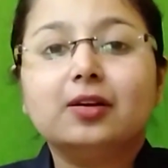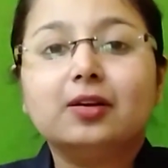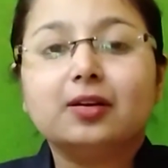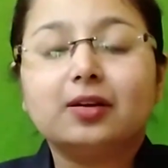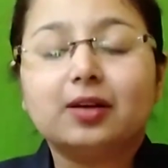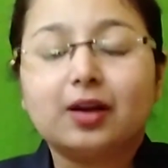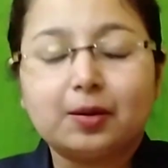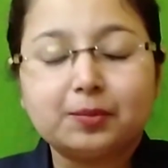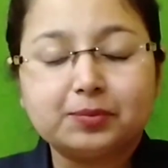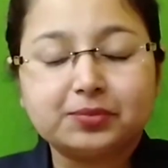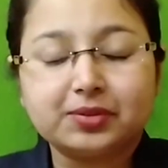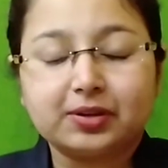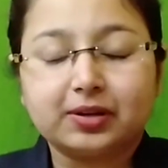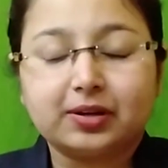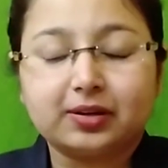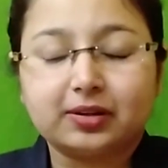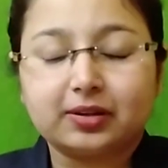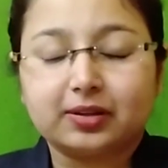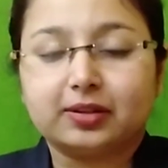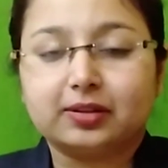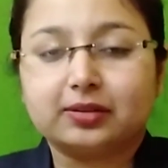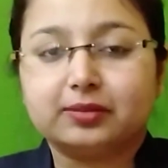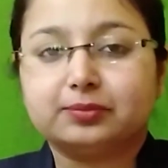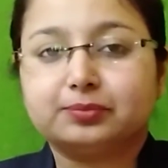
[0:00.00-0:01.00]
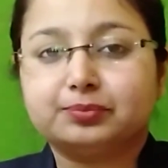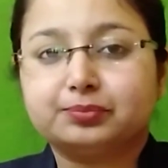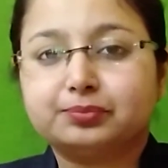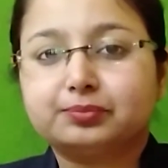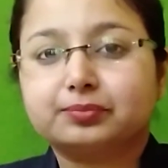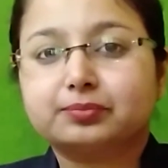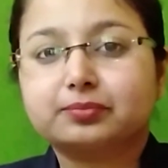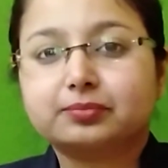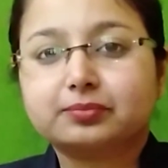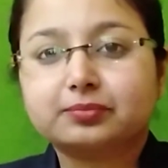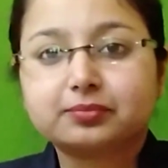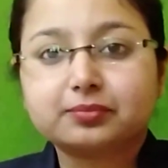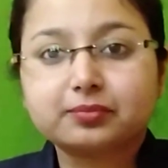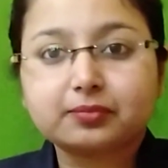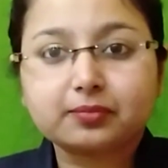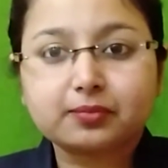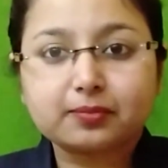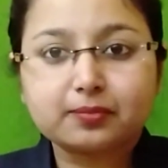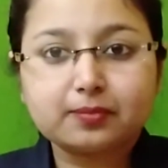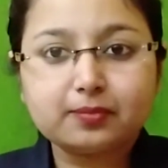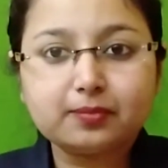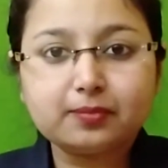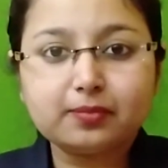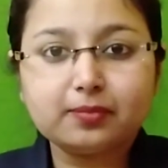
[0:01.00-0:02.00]
I'm saying it again.
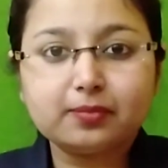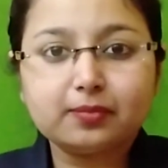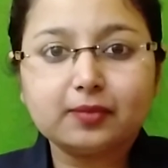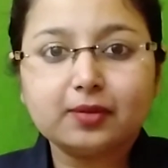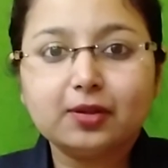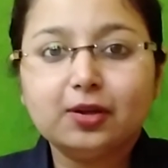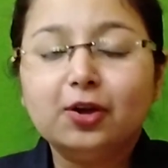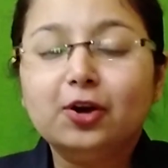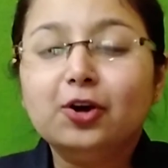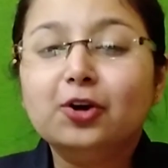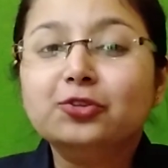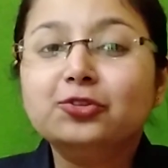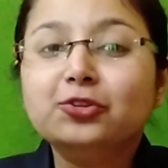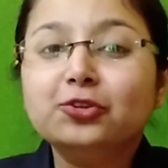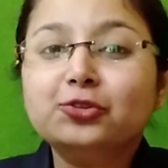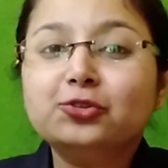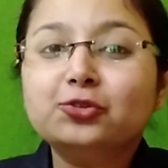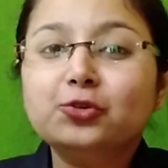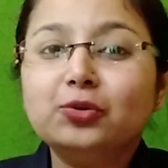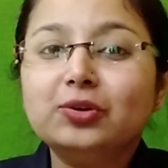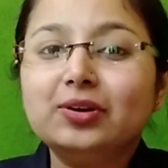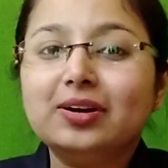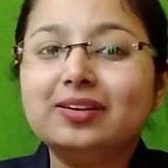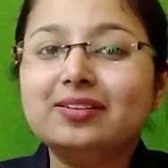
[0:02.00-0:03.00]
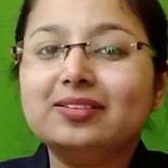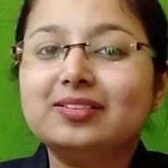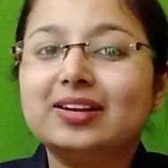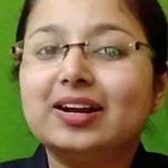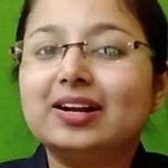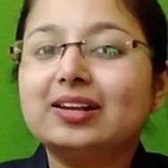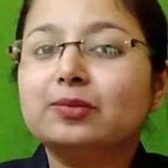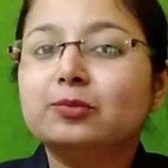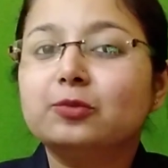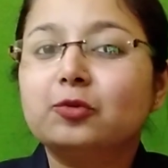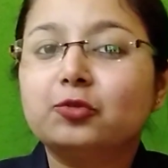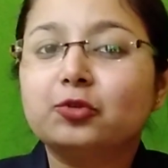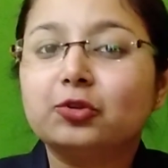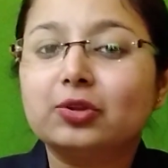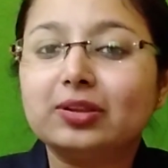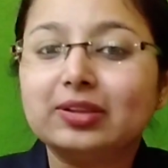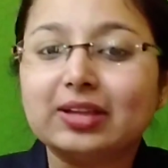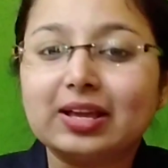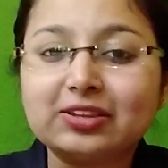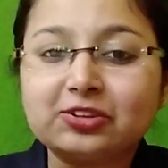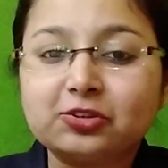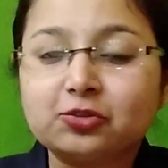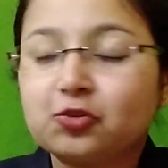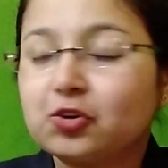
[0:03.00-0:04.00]
So students, let's move to the
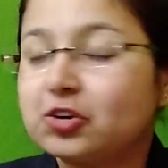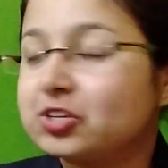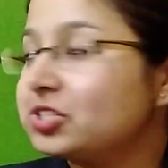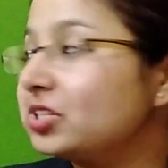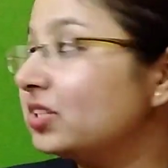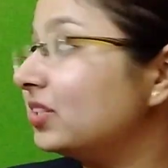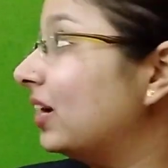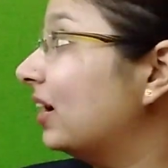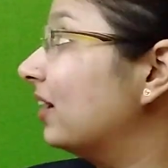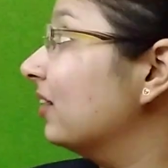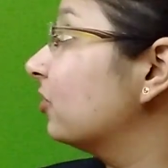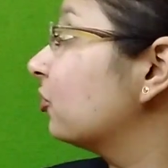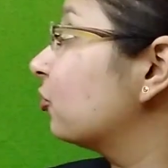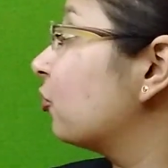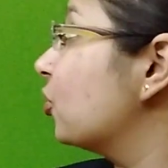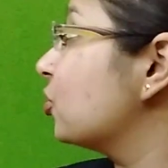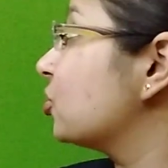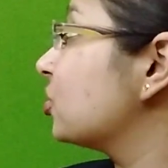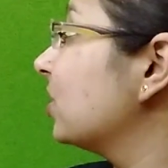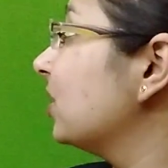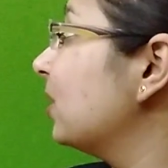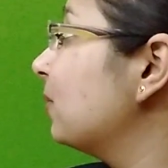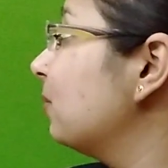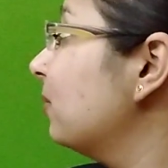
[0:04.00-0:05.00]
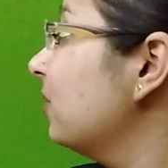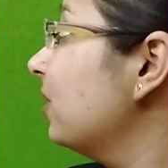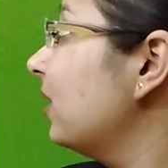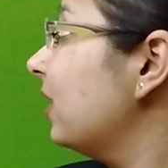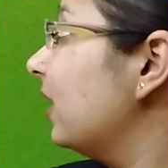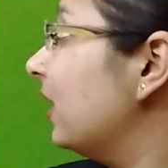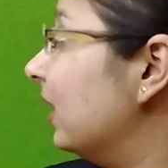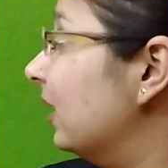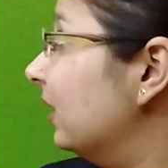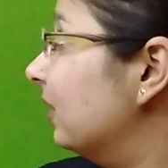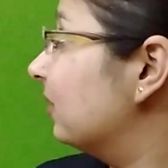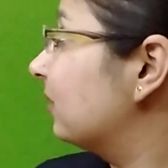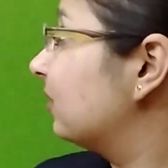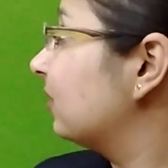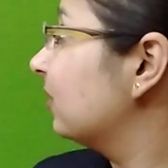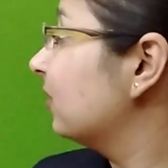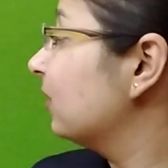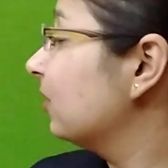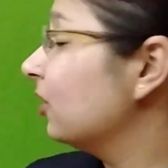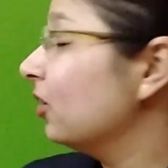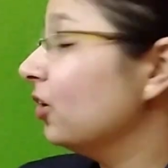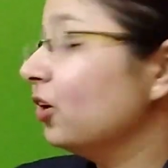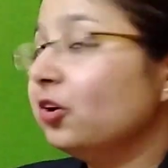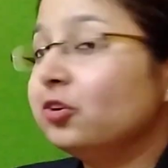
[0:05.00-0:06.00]
next question, that is question number 8th.
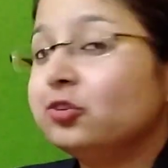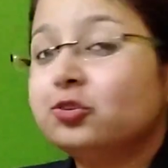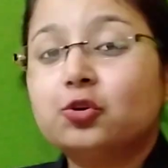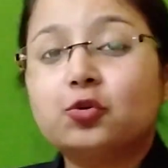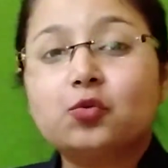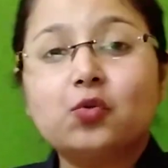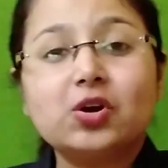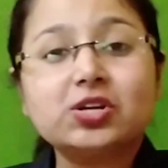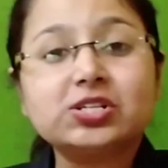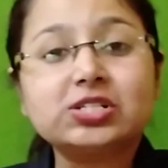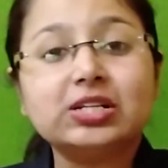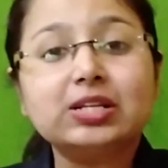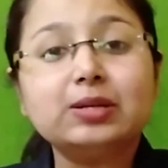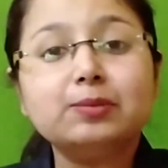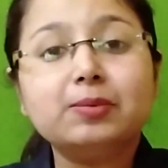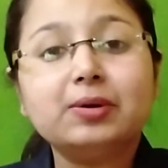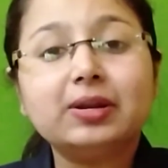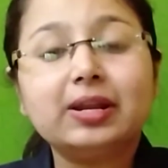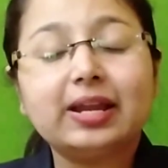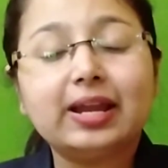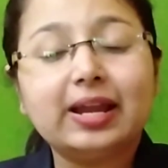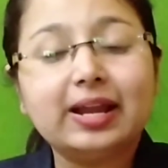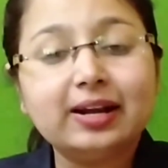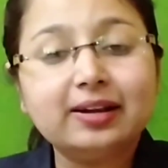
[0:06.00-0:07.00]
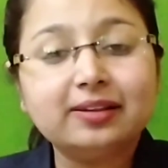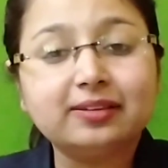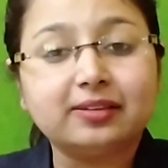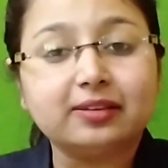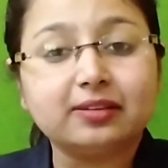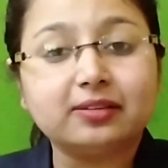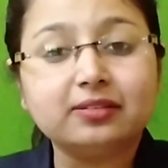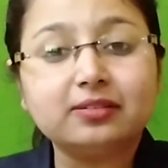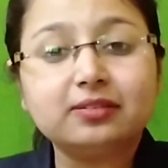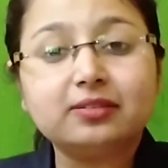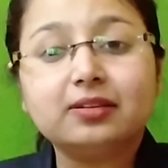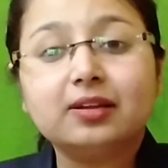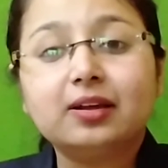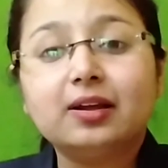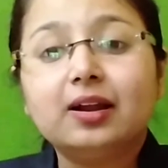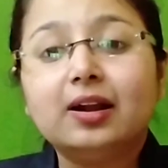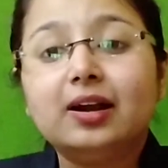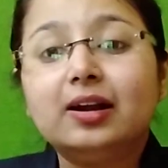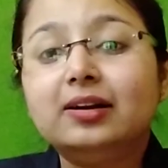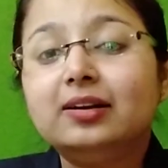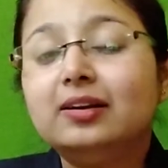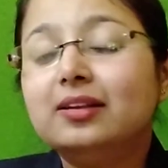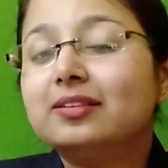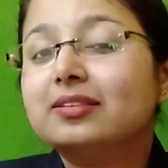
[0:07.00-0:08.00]
So question number 8th is,
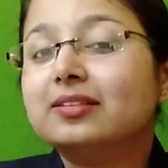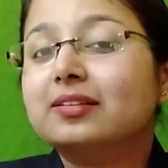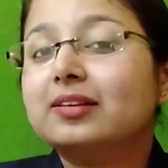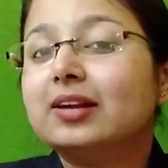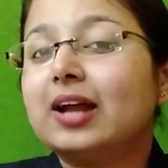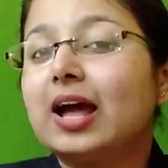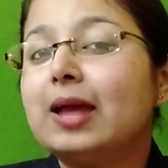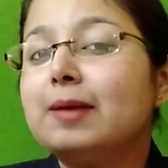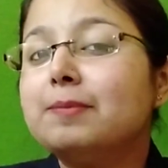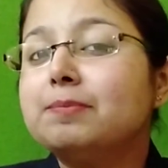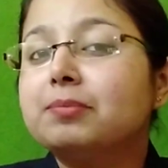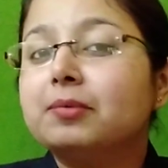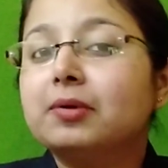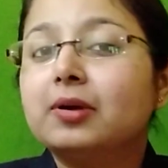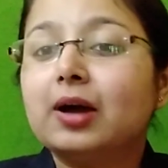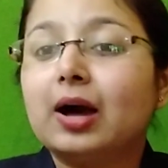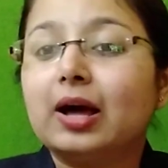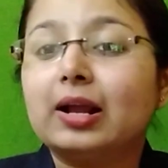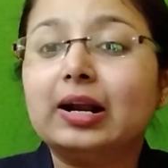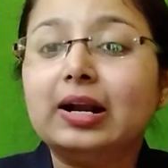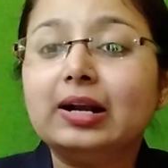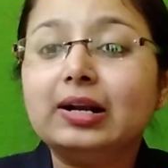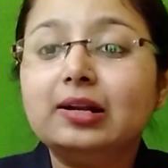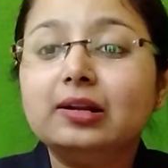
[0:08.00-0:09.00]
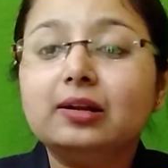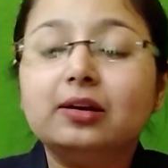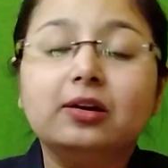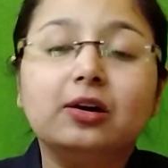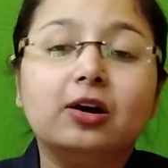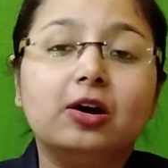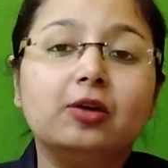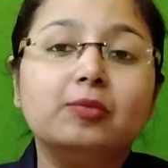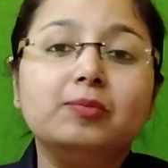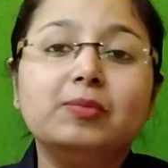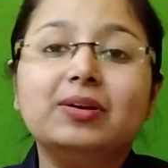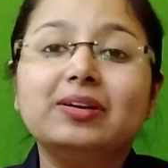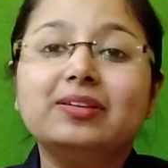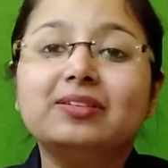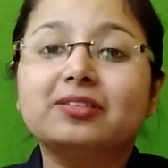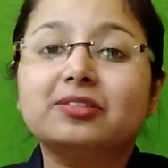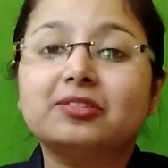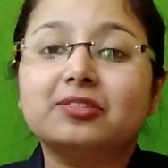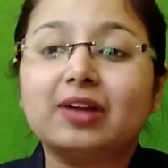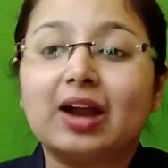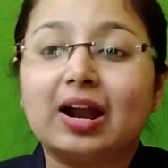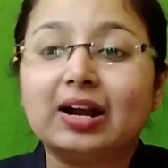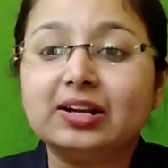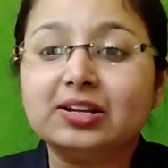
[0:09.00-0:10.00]
describe current government
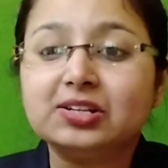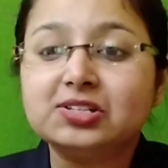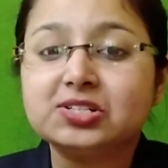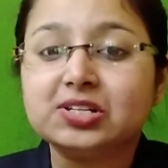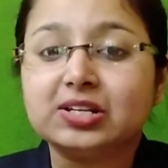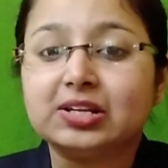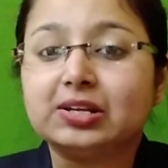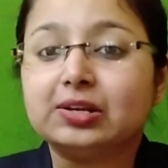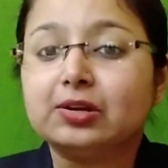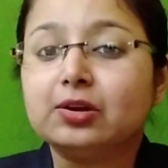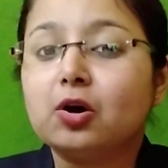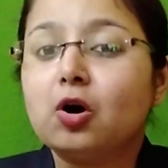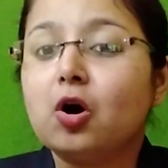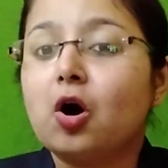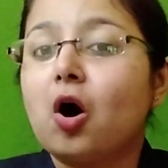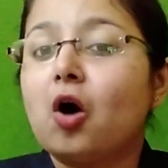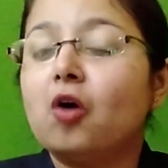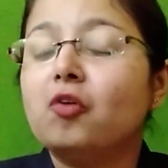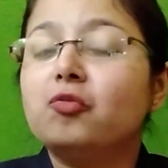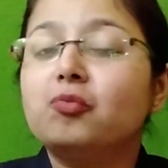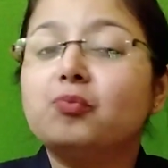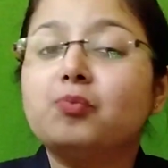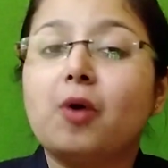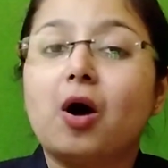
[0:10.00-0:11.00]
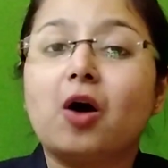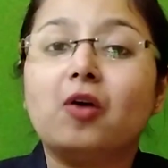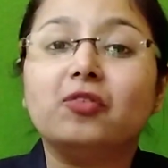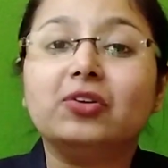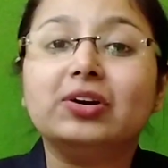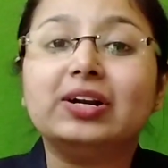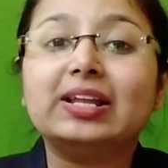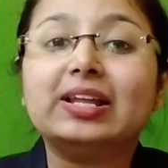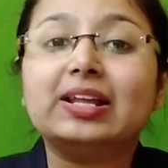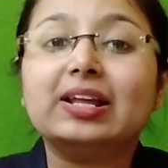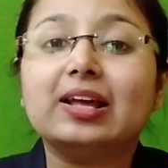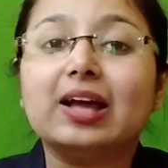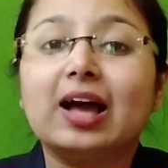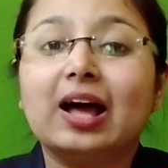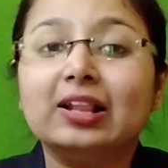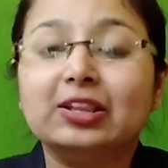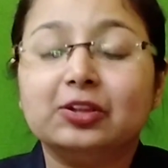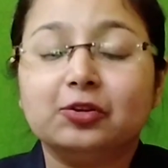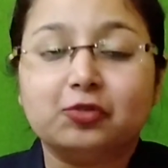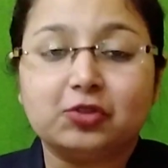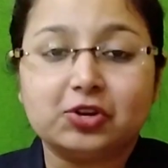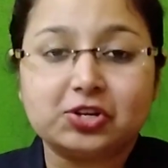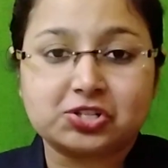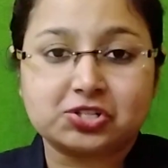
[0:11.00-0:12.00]
strategy of poverty
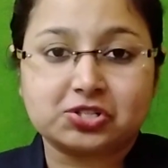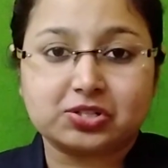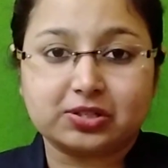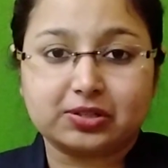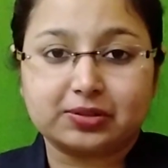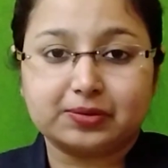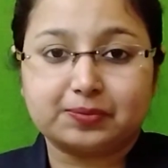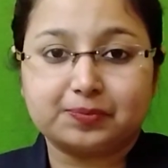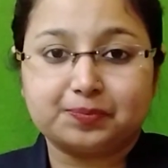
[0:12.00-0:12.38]
alleviation.